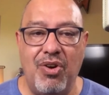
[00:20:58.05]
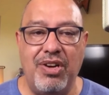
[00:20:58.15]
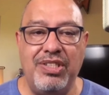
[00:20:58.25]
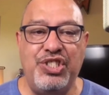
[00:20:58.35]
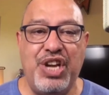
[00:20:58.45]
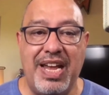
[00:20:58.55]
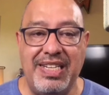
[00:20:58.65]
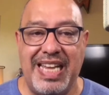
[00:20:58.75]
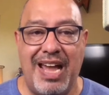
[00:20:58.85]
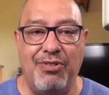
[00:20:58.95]
or
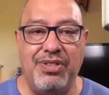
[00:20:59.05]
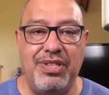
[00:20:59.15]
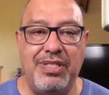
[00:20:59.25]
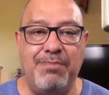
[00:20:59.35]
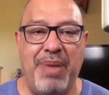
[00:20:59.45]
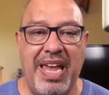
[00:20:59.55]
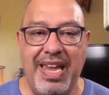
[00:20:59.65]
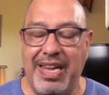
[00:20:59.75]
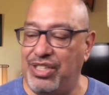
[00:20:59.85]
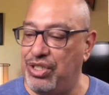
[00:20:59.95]
checked out this
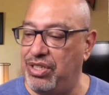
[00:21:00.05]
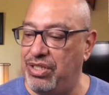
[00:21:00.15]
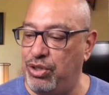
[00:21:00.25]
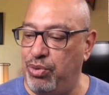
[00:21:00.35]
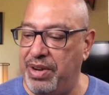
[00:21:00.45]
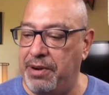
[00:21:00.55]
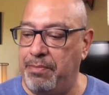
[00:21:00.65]
page, this Twitter